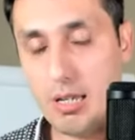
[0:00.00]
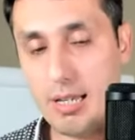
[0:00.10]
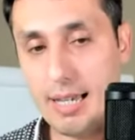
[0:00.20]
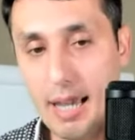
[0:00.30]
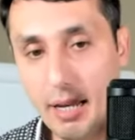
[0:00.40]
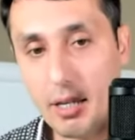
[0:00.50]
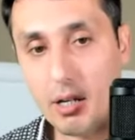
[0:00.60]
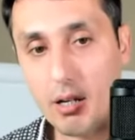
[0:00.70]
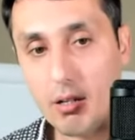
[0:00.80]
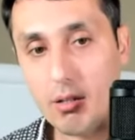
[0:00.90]

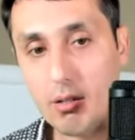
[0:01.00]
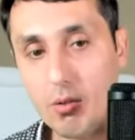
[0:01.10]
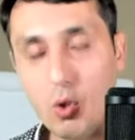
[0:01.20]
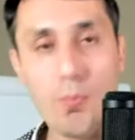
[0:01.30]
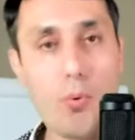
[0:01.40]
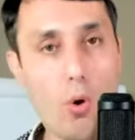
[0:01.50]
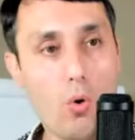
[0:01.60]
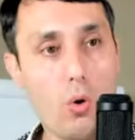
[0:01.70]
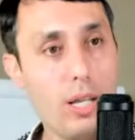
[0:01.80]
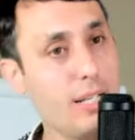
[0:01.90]
Carrier or
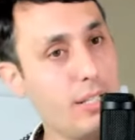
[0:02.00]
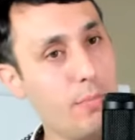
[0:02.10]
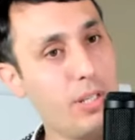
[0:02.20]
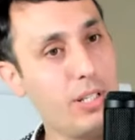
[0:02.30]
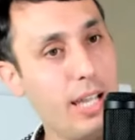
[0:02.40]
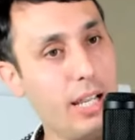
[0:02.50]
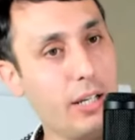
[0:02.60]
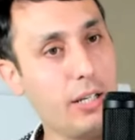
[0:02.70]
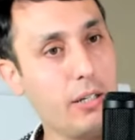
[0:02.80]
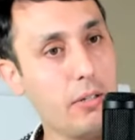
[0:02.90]
broker is a mistake.